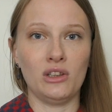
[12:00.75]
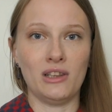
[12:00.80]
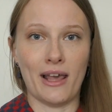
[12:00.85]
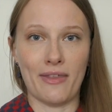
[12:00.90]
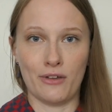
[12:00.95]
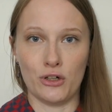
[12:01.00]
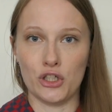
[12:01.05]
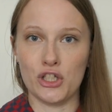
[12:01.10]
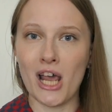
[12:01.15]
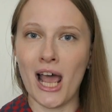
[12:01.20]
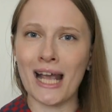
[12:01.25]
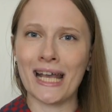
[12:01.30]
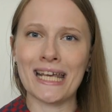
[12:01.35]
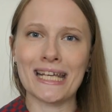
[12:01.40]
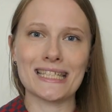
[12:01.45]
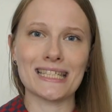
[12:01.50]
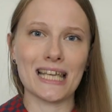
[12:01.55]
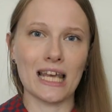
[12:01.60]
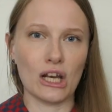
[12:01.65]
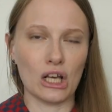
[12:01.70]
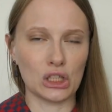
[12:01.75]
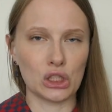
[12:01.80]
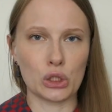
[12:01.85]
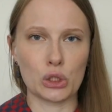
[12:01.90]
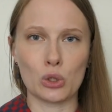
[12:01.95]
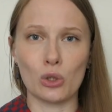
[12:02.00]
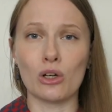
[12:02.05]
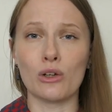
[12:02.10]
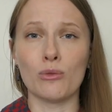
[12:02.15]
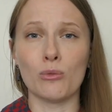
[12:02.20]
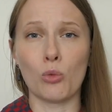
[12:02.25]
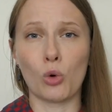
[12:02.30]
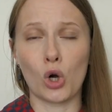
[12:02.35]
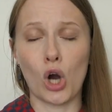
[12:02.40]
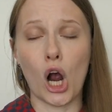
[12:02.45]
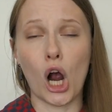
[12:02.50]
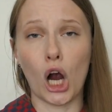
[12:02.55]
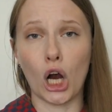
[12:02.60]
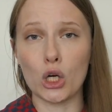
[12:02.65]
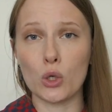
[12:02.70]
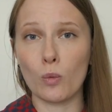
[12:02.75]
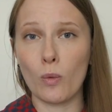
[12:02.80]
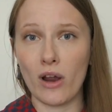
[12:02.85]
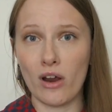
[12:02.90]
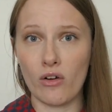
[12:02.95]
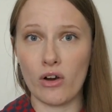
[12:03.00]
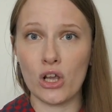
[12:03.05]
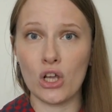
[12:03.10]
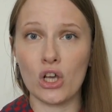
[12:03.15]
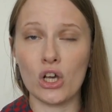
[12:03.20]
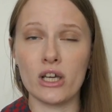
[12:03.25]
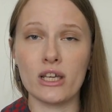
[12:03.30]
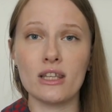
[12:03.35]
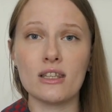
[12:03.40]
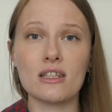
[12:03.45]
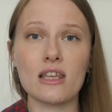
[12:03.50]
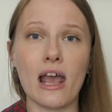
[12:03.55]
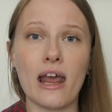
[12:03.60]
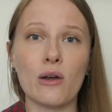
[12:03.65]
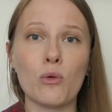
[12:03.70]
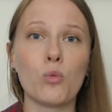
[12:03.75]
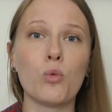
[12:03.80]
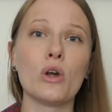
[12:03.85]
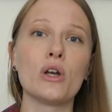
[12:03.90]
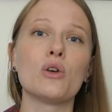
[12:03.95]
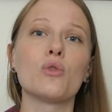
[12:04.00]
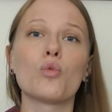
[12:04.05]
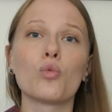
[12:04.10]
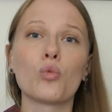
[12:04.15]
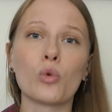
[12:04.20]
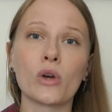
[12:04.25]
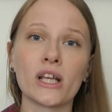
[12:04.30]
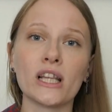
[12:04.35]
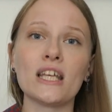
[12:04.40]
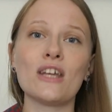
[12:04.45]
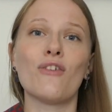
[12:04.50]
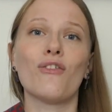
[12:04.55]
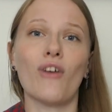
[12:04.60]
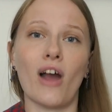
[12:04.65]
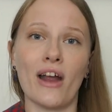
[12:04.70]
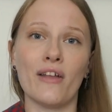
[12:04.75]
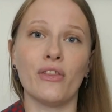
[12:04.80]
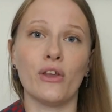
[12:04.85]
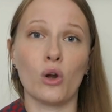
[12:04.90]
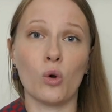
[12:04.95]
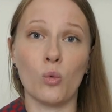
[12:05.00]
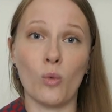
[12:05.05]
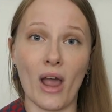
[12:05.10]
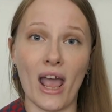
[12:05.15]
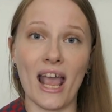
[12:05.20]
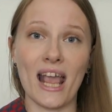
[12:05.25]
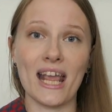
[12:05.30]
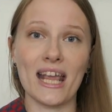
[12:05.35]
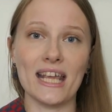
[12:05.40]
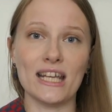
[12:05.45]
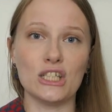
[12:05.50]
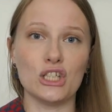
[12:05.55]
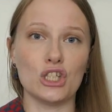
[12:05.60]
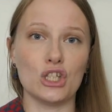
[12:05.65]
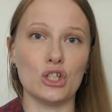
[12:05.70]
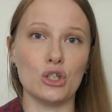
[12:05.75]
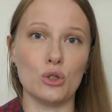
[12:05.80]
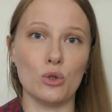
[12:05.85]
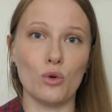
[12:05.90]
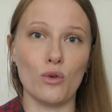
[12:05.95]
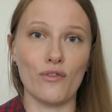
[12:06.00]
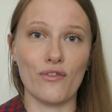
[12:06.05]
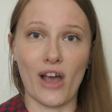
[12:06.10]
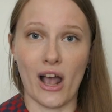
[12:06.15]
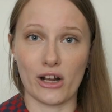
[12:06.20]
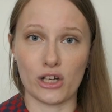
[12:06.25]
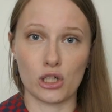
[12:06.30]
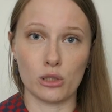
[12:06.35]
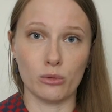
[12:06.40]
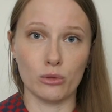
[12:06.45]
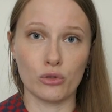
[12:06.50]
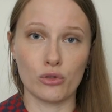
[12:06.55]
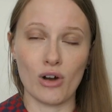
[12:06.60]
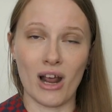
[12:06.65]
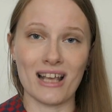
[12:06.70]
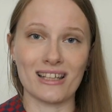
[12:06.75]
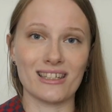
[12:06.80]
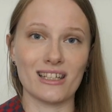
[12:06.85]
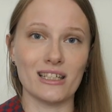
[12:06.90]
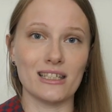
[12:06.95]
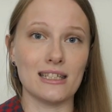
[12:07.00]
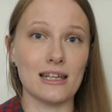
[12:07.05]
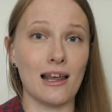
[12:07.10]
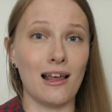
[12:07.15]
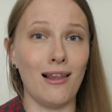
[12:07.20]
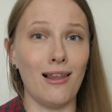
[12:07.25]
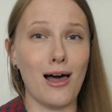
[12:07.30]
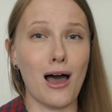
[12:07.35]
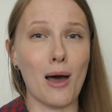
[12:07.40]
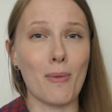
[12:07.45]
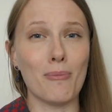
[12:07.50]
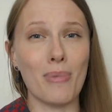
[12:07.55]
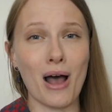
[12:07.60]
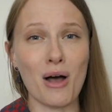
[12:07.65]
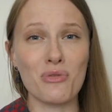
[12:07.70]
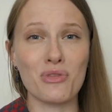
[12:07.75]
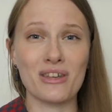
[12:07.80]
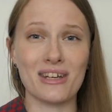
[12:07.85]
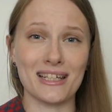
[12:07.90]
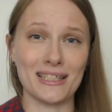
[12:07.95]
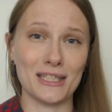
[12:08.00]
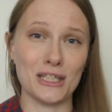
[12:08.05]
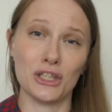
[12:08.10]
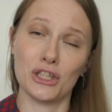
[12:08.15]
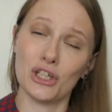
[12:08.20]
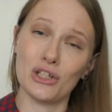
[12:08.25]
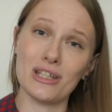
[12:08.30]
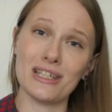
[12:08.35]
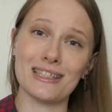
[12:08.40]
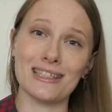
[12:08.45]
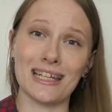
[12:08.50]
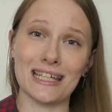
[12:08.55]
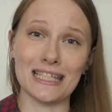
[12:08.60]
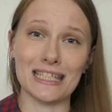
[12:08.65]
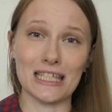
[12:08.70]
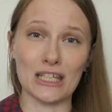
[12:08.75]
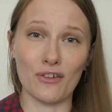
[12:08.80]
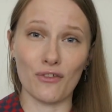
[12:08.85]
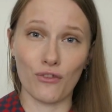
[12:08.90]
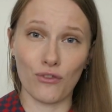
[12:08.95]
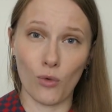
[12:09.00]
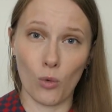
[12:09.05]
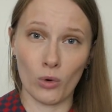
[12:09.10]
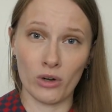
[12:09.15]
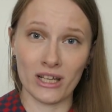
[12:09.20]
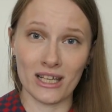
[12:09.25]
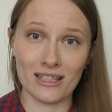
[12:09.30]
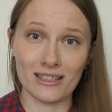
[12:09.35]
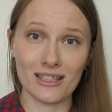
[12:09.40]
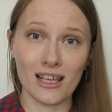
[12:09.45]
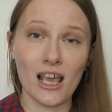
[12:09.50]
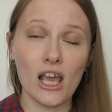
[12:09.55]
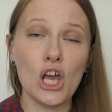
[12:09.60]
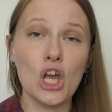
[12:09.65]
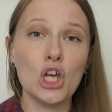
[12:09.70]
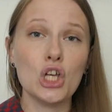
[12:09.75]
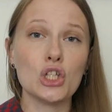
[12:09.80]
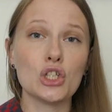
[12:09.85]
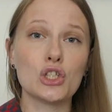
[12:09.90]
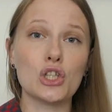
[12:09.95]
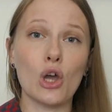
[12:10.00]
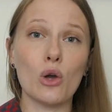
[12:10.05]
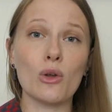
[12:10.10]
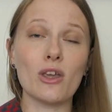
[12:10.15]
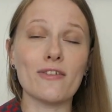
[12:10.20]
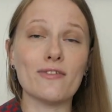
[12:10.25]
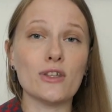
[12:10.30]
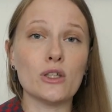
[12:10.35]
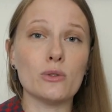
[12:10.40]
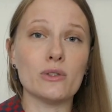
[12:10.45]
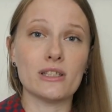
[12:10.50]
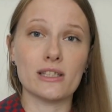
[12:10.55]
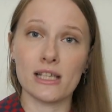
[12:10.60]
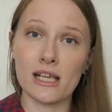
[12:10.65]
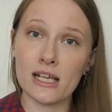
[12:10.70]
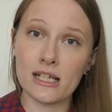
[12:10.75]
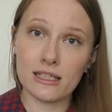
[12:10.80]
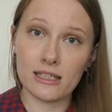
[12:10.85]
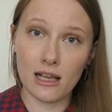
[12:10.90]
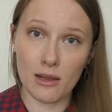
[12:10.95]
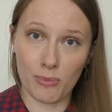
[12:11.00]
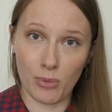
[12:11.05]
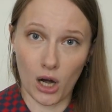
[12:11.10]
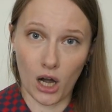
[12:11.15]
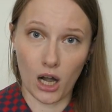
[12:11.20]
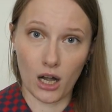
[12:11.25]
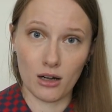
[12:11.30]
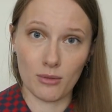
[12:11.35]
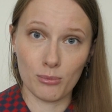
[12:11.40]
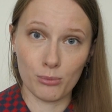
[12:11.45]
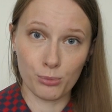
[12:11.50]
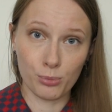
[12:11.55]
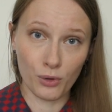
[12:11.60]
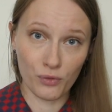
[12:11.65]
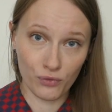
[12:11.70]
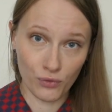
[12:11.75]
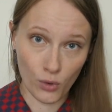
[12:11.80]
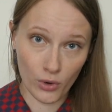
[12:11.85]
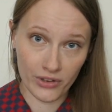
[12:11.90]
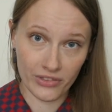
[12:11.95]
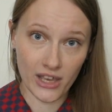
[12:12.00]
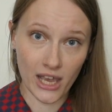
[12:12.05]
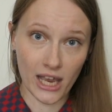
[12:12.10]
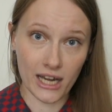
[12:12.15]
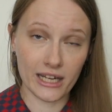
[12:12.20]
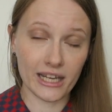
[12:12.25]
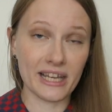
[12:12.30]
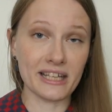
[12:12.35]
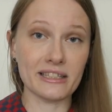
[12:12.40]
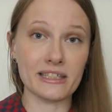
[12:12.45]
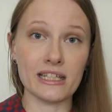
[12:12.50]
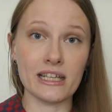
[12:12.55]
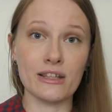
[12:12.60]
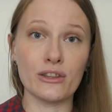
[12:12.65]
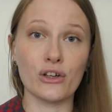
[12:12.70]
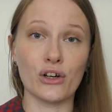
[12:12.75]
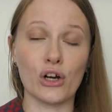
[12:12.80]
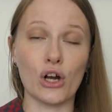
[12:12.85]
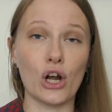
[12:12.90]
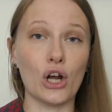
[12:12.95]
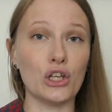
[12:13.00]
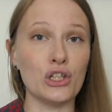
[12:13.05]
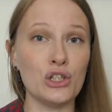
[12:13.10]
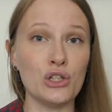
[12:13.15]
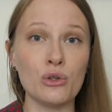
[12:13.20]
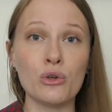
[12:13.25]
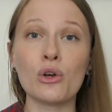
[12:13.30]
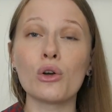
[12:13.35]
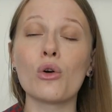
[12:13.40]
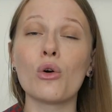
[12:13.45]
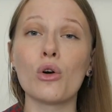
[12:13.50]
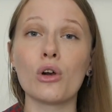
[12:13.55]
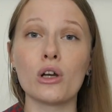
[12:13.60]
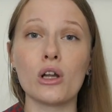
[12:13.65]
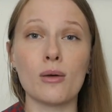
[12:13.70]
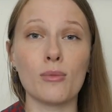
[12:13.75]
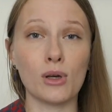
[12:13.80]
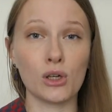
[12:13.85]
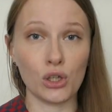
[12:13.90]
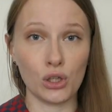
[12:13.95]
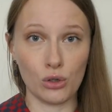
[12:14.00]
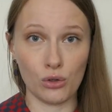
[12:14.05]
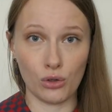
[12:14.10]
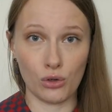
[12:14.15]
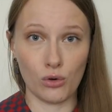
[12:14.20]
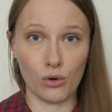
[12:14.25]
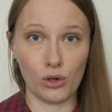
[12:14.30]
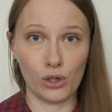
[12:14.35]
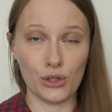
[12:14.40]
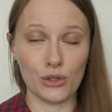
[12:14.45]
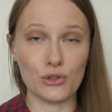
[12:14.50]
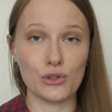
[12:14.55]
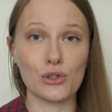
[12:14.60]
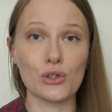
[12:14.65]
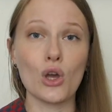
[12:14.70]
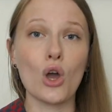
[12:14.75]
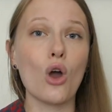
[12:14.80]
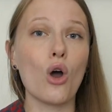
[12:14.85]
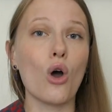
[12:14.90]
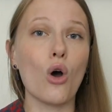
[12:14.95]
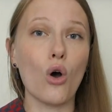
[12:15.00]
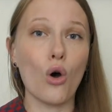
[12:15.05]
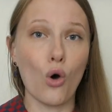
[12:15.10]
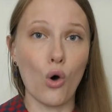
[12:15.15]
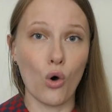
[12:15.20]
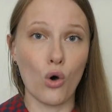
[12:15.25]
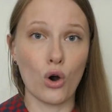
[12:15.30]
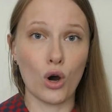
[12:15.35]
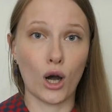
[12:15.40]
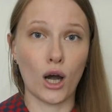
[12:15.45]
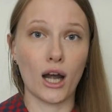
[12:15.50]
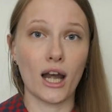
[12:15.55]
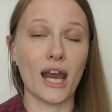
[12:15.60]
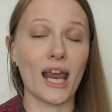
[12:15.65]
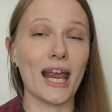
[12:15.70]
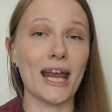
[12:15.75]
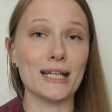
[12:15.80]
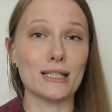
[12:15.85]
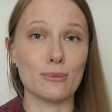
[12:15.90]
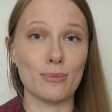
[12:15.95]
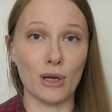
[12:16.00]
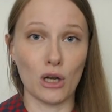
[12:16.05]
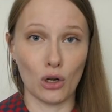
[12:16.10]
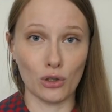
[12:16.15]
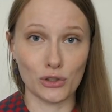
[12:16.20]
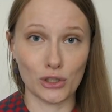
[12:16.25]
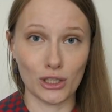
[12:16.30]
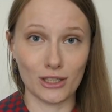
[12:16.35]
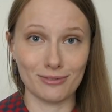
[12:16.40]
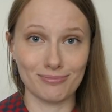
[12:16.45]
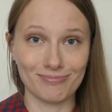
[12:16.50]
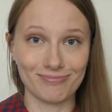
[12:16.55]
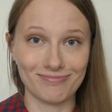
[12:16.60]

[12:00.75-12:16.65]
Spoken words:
leather jackets and other sort of more hard-wearing goods and wouldn't really find their way into fashionable dress until about the 1930s, 1940s. So if you see a zipper before then, it's either a unicorn among unicorns or it's been altered.